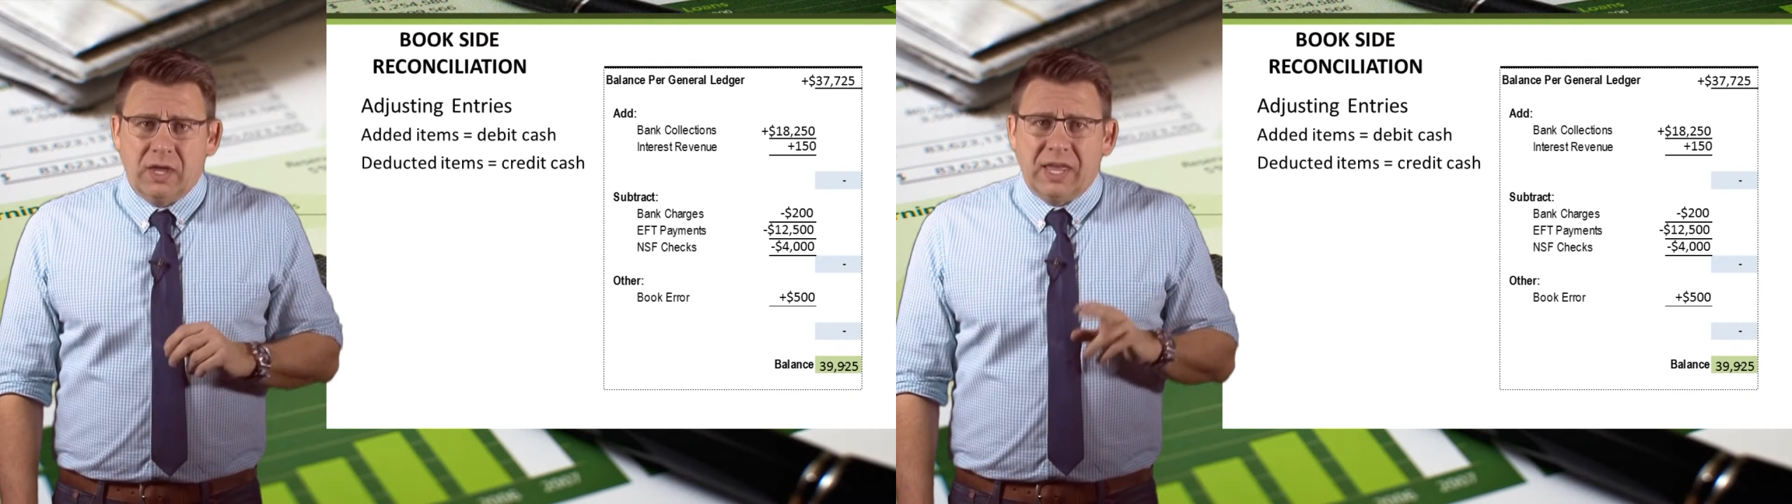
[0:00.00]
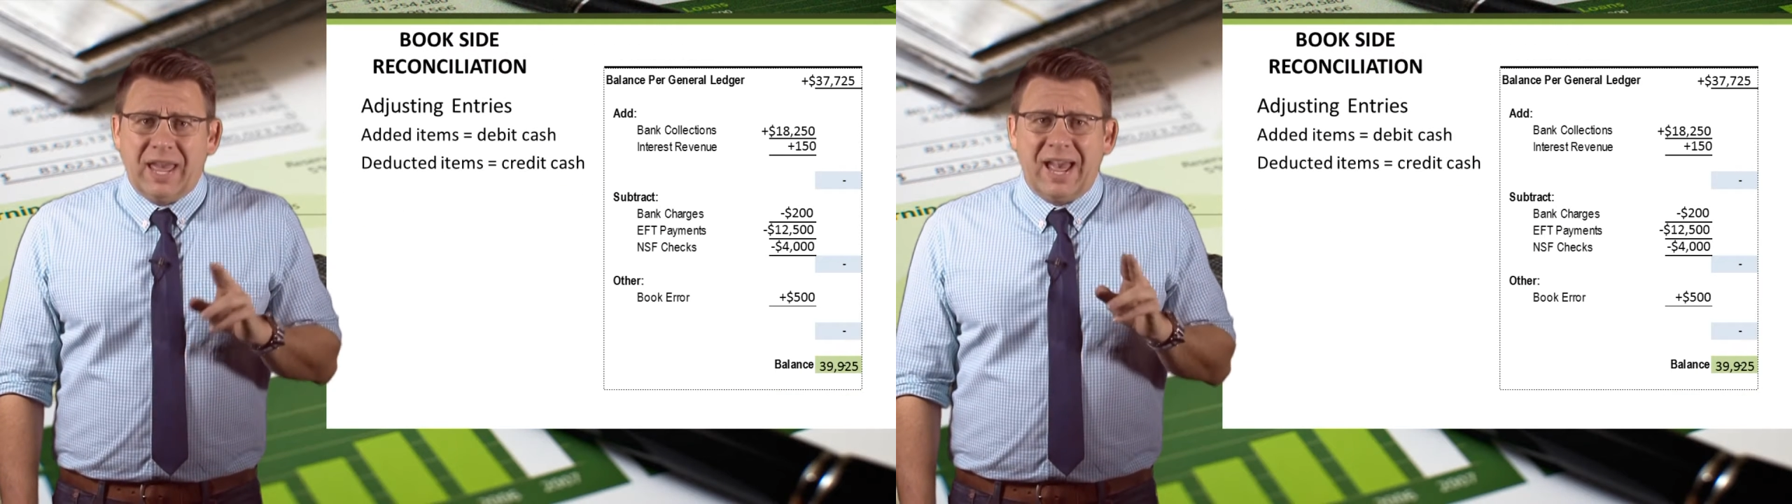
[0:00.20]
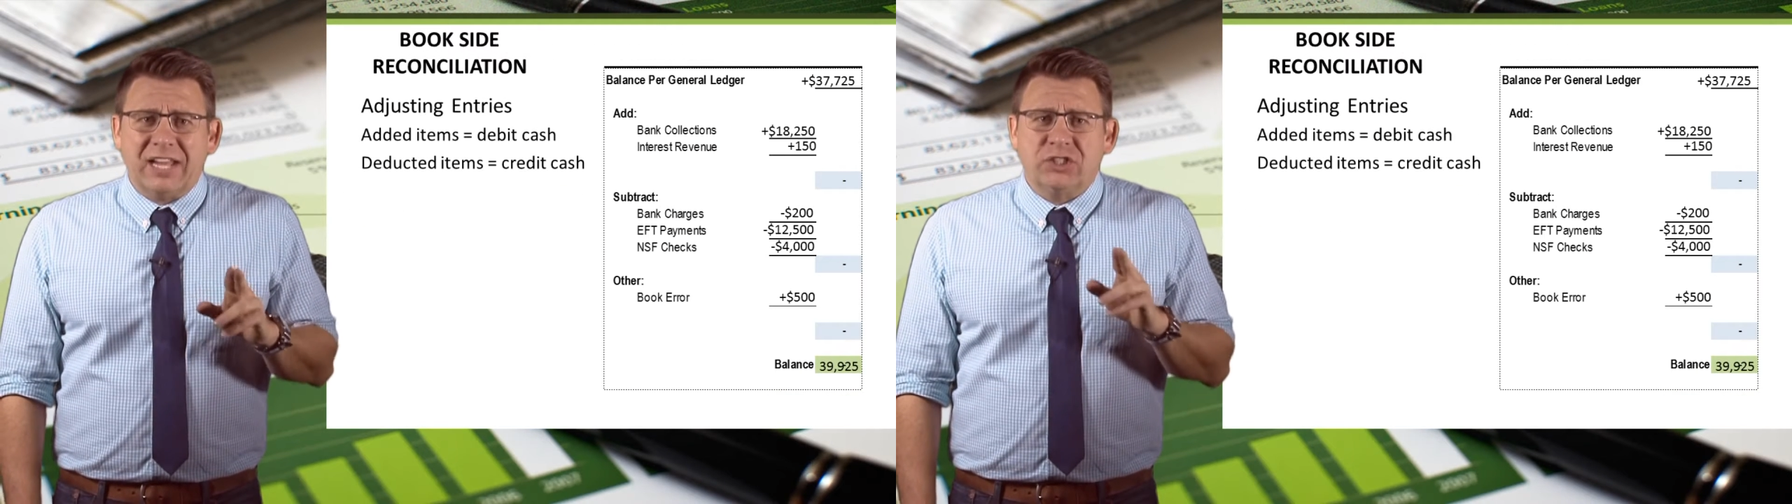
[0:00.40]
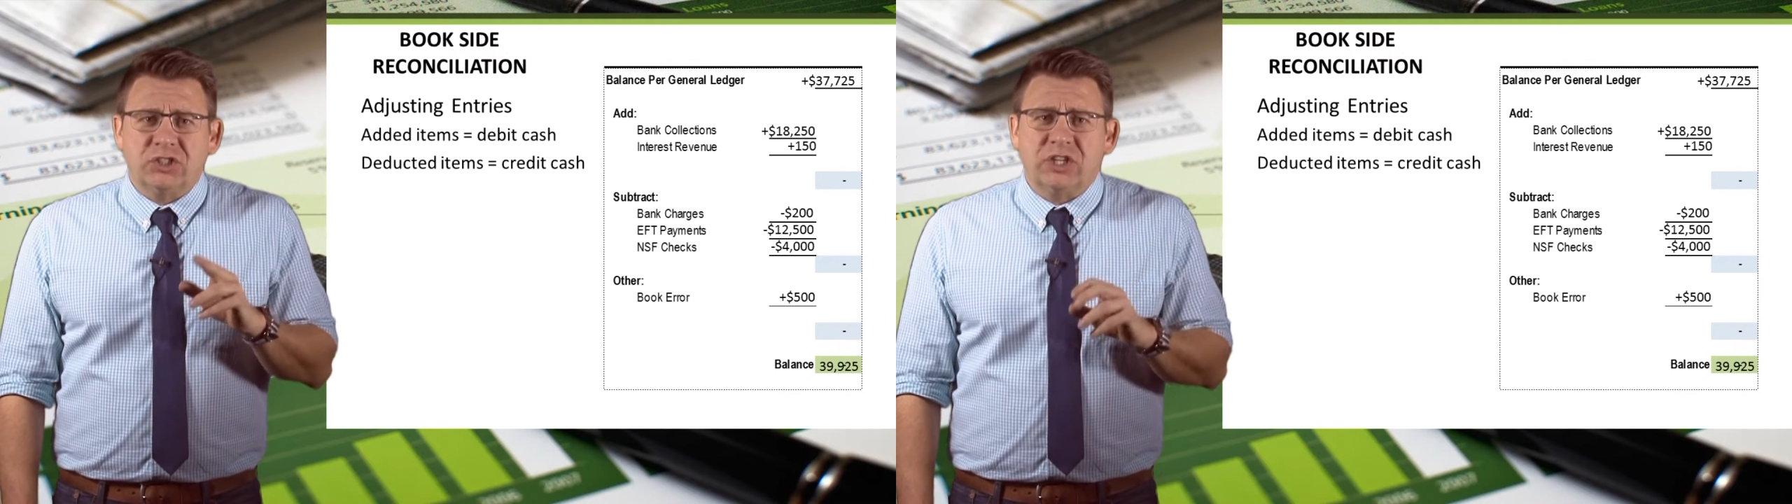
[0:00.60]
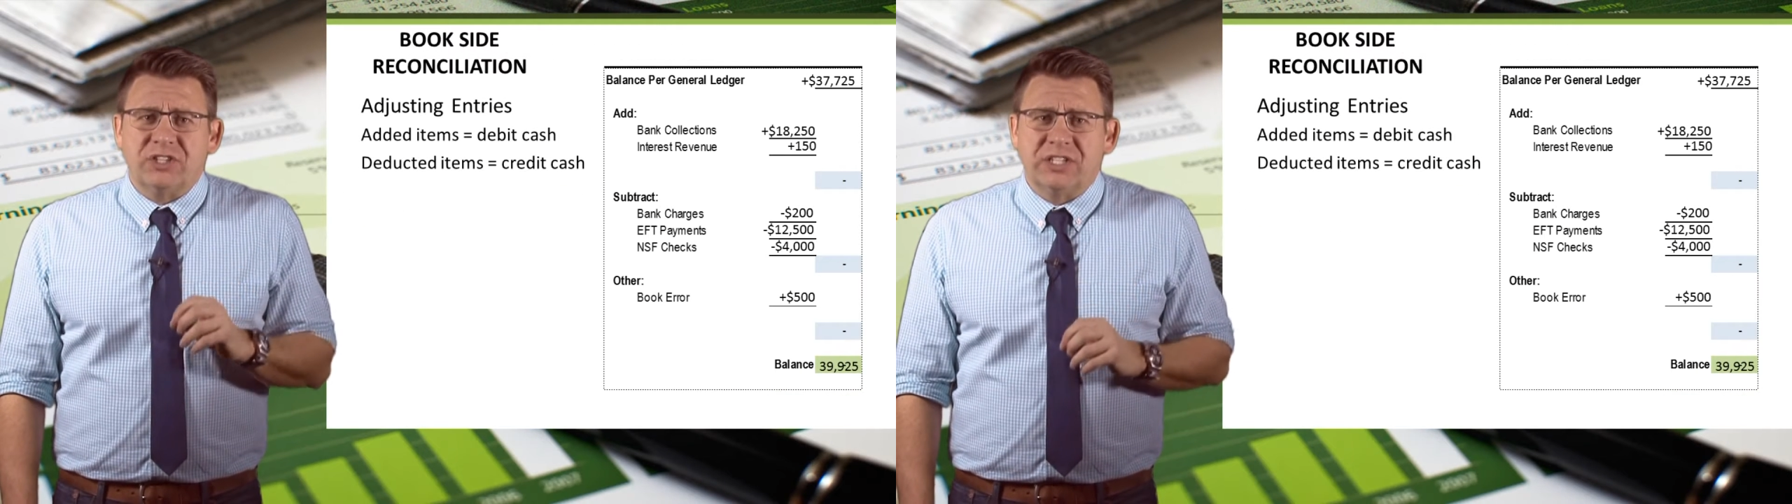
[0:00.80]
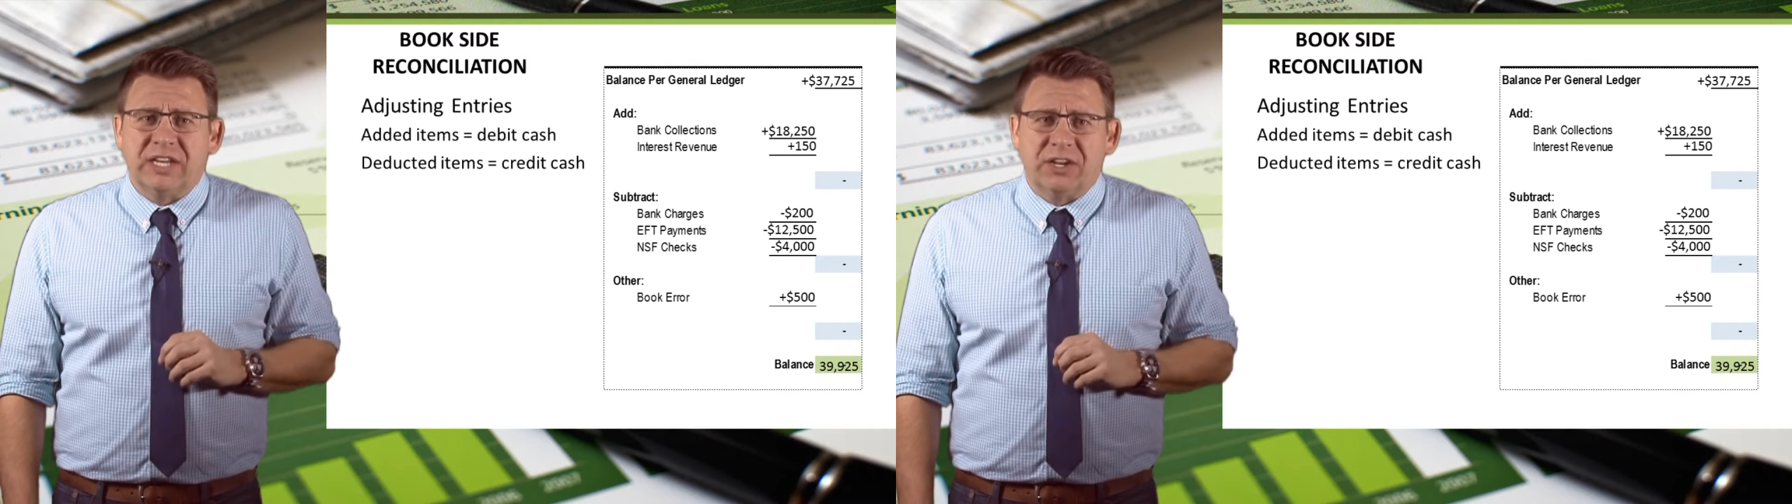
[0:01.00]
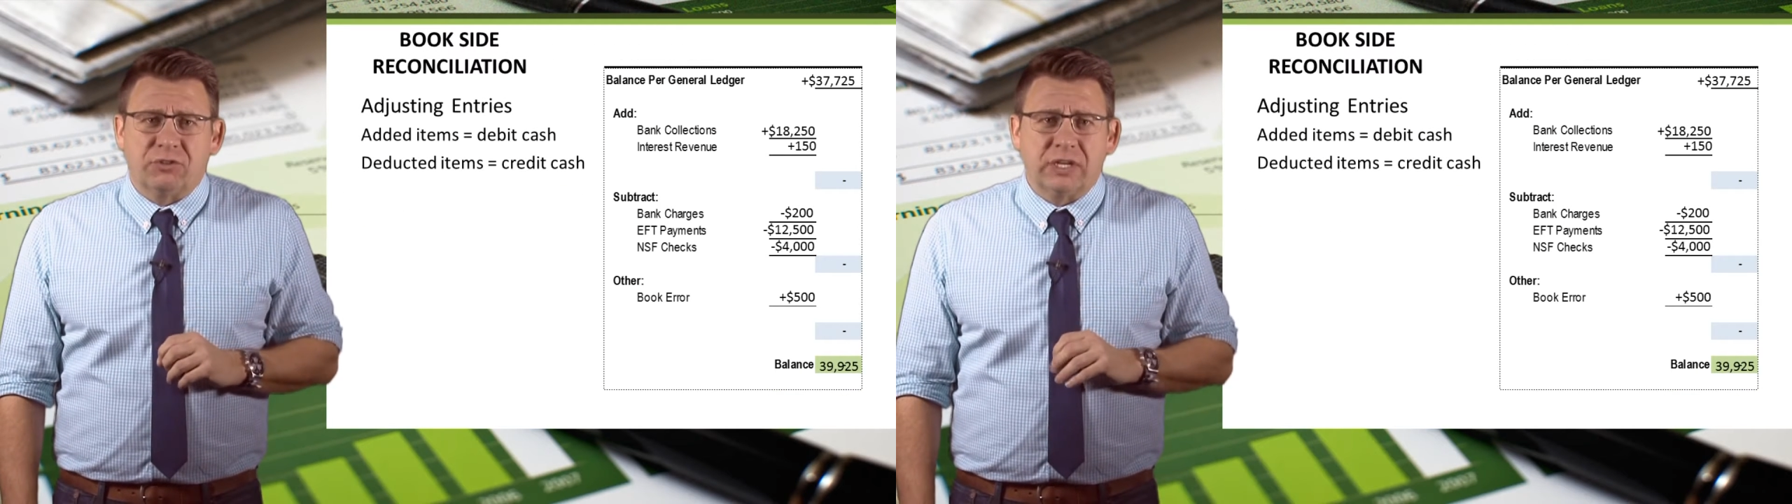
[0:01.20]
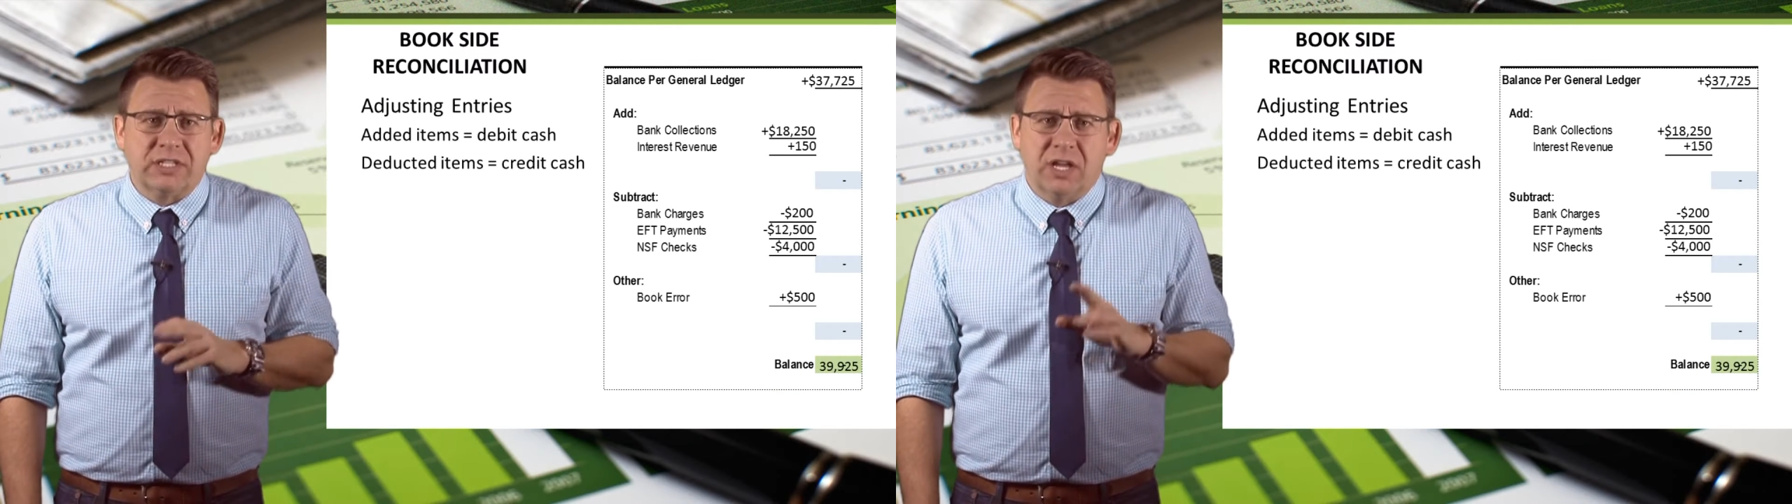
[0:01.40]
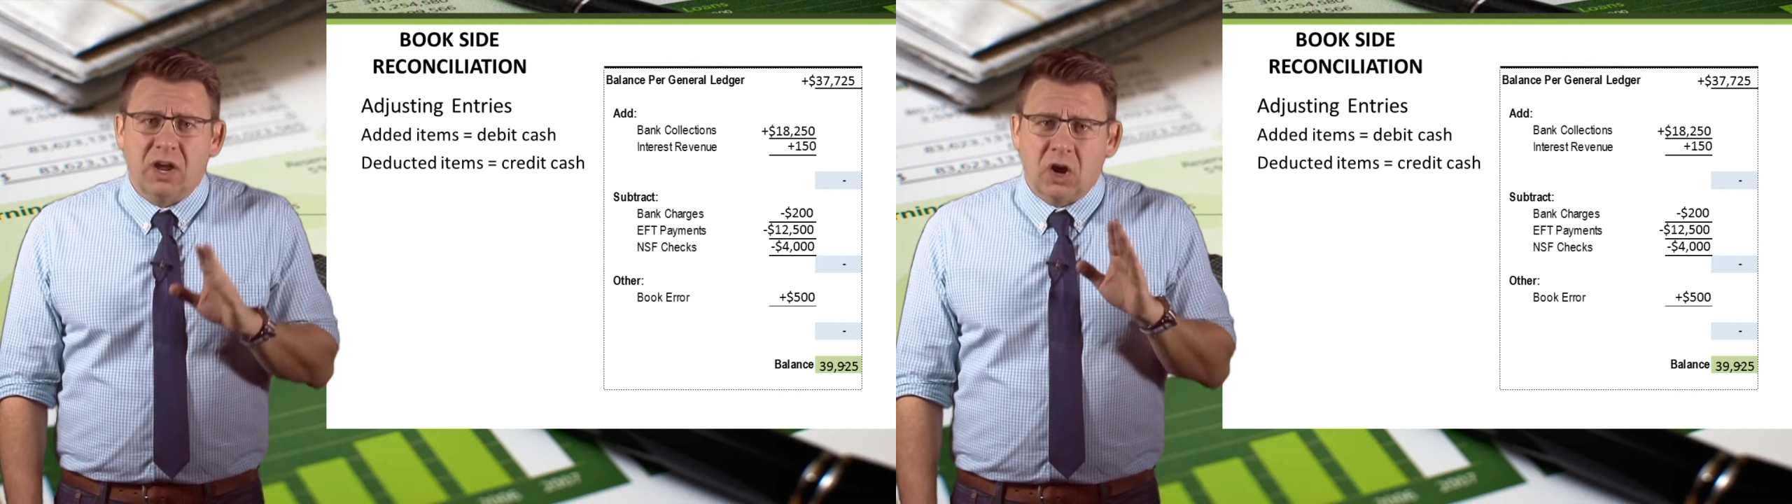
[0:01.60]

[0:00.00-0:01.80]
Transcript: Cash adjusting entries